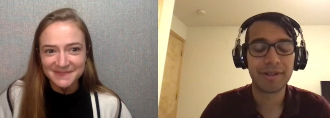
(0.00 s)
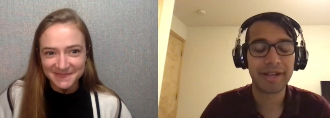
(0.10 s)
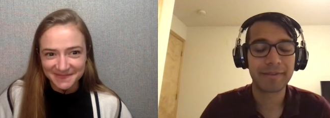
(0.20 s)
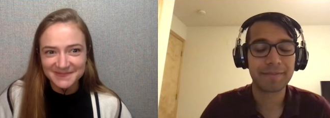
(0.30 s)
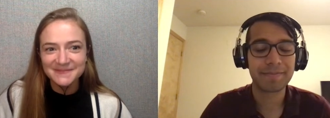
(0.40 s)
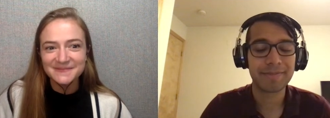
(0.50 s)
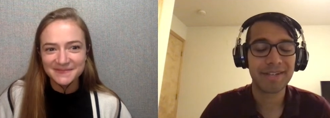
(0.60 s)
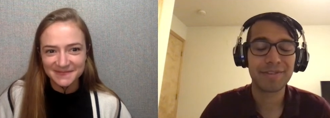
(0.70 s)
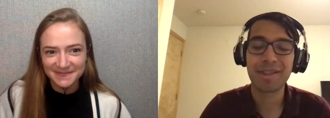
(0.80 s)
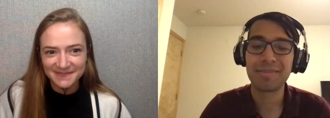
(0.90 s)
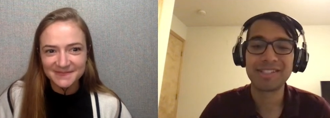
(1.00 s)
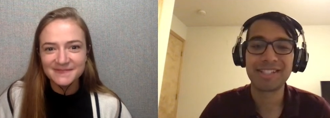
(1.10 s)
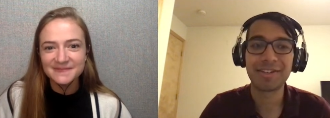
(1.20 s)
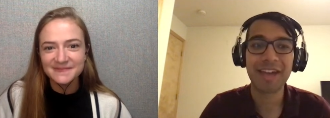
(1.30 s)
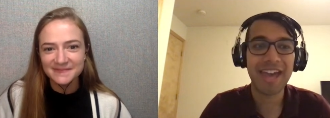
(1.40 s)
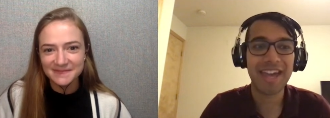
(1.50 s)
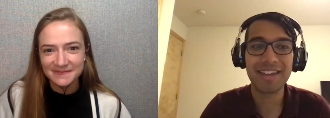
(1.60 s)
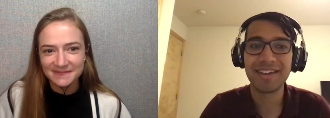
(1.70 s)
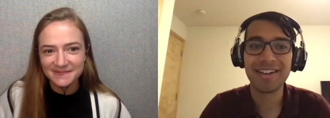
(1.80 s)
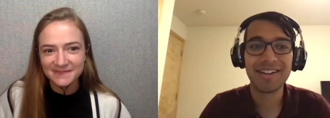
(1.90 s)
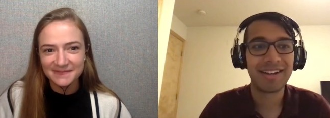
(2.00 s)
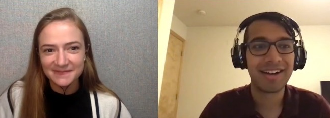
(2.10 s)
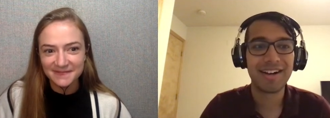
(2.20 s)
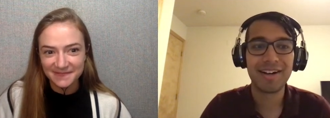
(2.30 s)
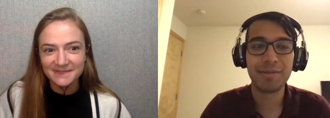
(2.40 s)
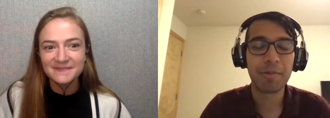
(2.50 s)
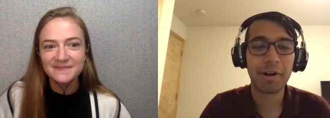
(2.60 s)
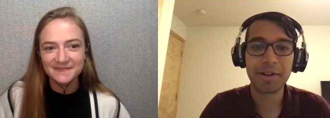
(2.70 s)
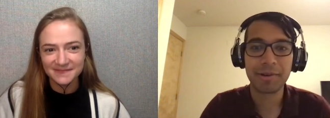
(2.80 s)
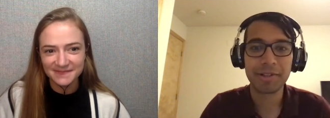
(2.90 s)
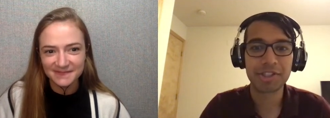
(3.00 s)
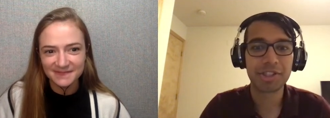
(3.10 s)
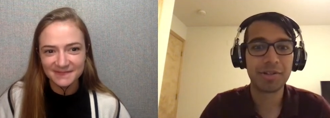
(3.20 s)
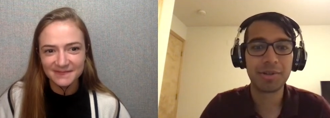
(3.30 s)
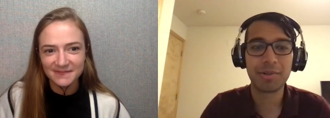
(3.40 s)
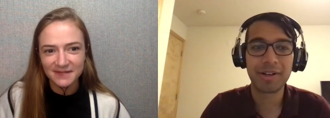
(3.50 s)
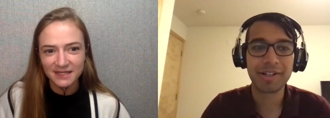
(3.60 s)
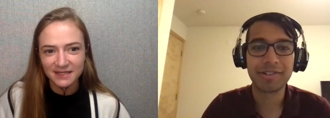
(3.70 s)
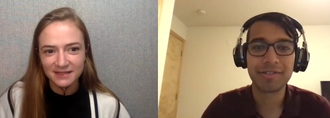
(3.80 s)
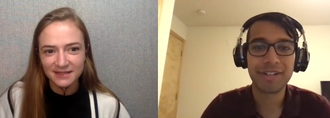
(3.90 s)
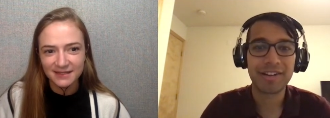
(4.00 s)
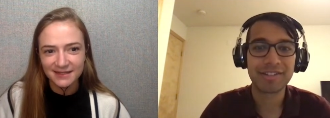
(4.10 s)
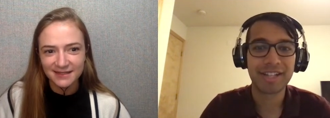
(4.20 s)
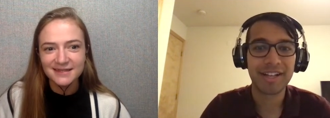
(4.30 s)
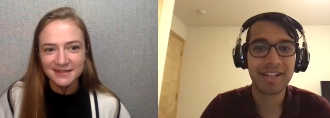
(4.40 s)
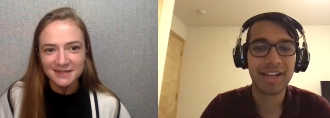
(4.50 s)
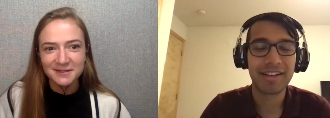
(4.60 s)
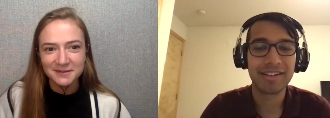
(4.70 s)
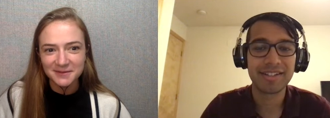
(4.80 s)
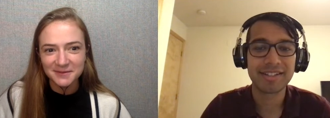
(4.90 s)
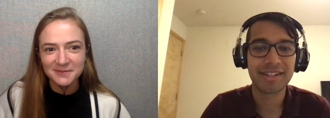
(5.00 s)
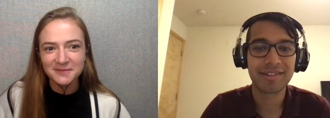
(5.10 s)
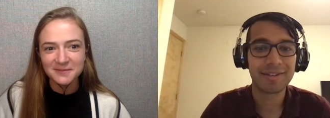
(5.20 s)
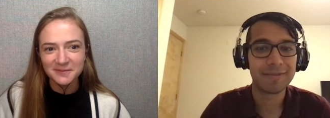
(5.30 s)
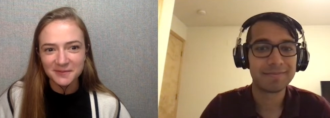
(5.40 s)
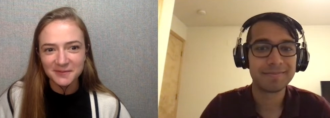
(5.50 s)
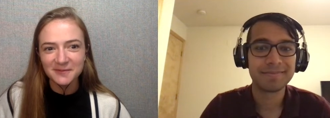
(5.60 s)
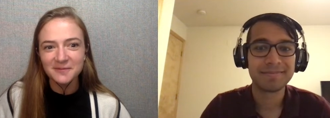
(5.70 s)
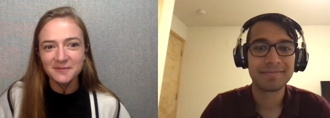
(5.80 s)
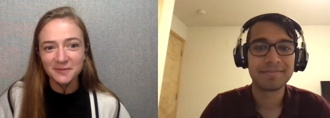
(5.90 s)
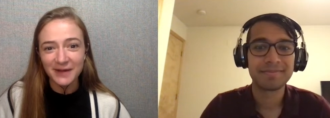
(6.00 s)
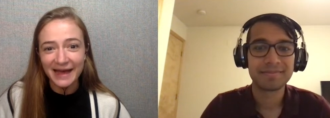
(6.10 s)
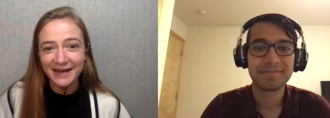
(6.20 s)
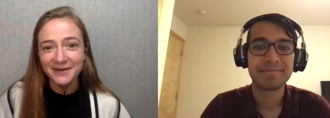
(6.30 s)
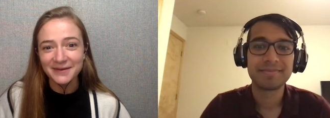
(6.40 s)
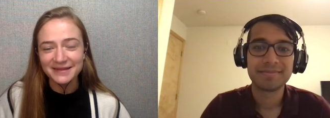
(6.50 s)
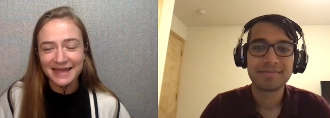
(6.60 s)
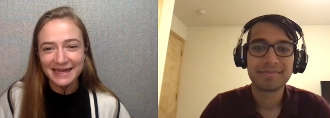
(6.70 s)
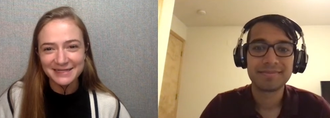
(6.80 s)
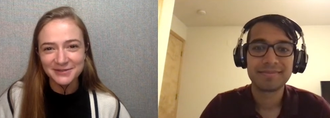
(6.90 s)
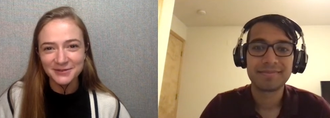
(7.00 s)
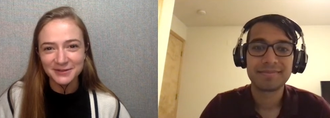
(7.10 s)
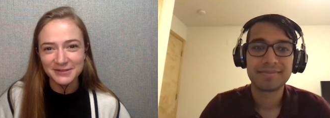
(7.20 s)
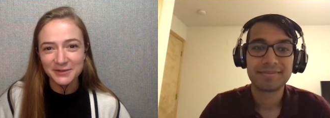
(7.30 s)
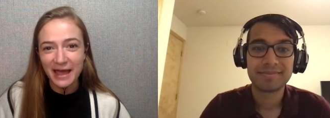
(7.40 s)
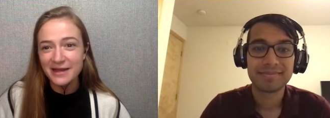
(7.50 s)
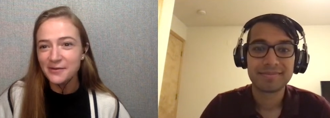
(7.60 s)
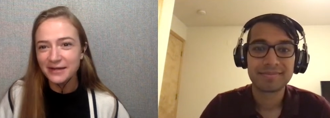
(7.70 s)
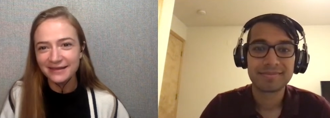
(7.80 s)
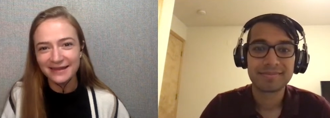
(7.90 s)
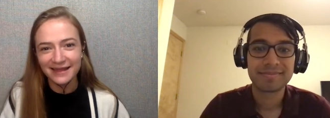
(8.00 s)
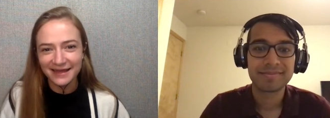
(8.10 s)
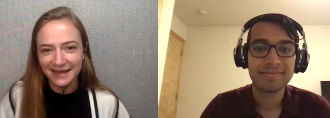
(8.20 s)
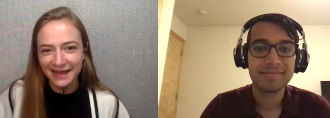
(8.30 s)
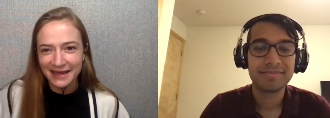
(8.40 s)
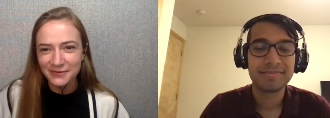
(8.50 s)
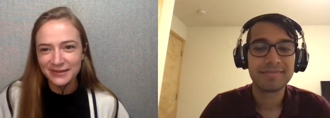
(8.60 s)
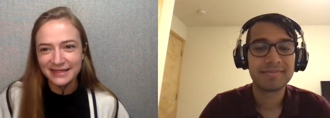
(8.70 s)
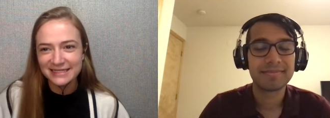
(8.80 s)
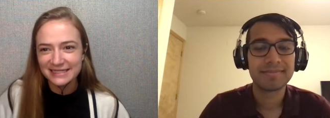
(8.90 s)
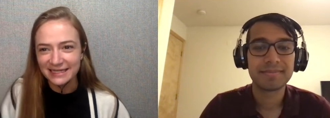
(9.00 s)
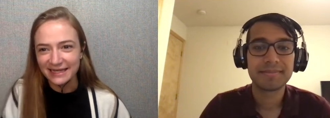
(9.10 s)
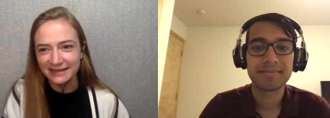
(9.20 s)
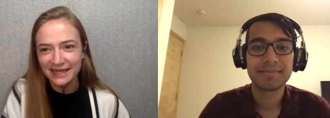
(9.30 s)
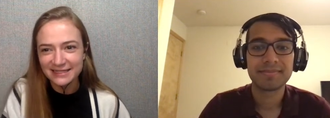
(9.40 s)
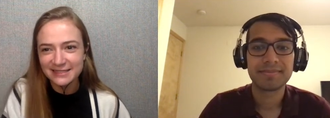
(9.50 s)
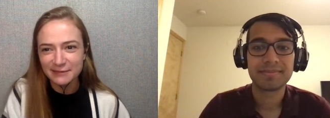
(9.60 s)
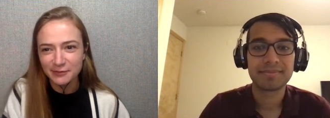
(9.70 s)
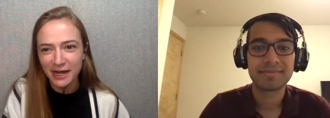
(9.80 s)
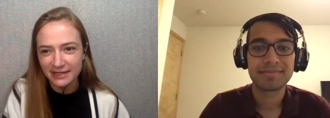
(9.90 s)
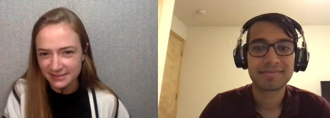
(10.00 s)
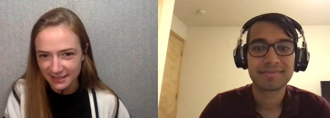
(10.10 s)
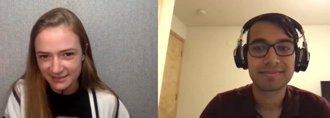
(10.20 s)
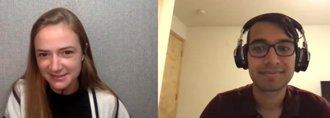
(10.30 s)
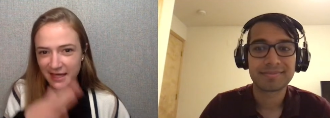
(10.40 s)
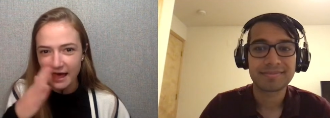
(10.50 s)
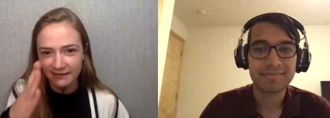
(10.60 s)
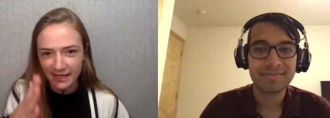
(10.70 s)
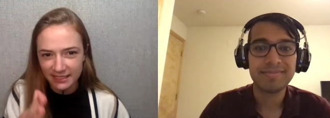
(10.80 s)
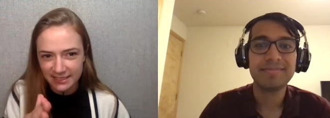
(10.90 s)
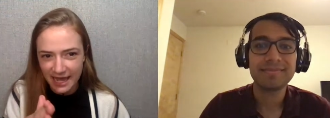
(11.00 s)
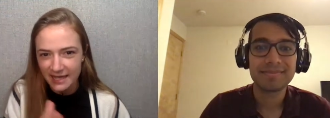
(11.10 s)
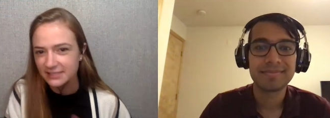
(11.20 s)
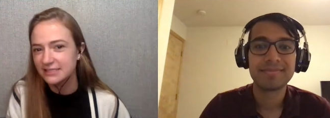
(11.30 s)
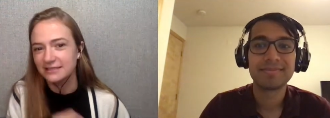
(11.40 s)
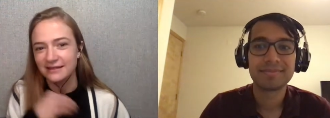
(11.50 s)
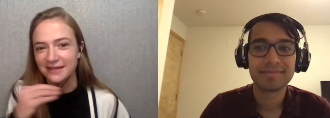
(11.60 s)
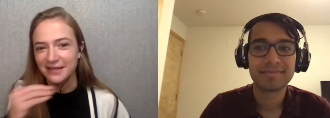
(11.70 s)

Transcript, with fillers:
Speaker 1: like for them to tell you, hey, uh, we want you on the show, we want you to fly out to LA, etc.
Speaker 2: Wow, that is cool. So anyone on the anyone listening, that's the process: the online test, and then